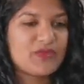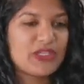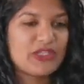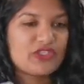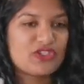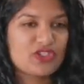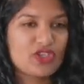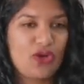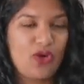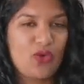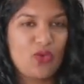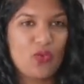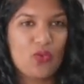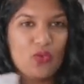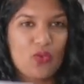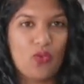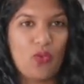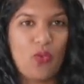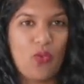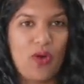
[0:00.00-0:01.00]
So
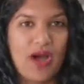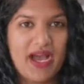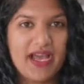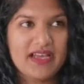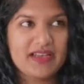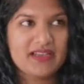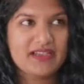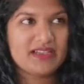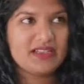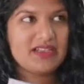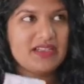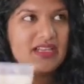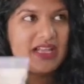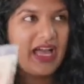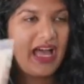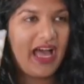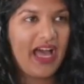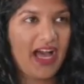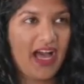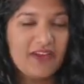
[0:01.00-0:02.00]

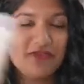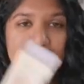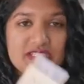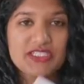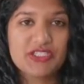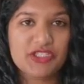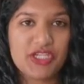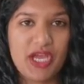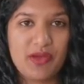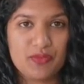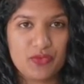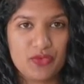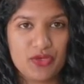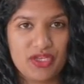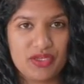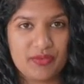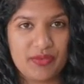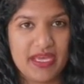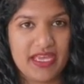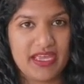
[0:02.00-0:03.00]
after
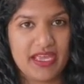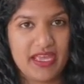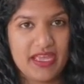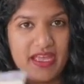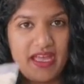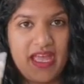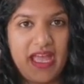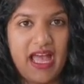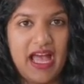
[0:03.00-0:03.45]
shampooing my hair,